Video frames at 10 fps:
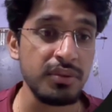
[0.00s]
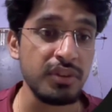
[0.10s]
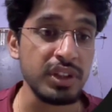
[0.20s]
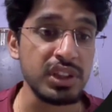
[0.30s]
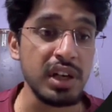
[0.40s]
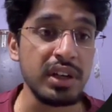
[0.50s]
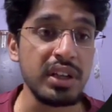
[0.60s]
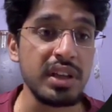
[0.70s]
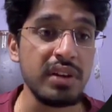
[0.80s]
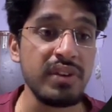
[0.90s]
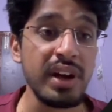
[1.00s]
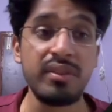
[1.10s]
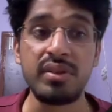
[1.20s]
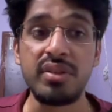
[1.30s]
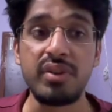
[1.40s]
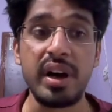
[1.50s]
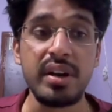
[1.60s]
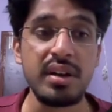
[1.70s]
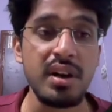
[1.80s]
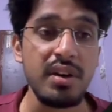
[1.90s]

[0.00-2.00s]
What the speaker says: functionality that we have defined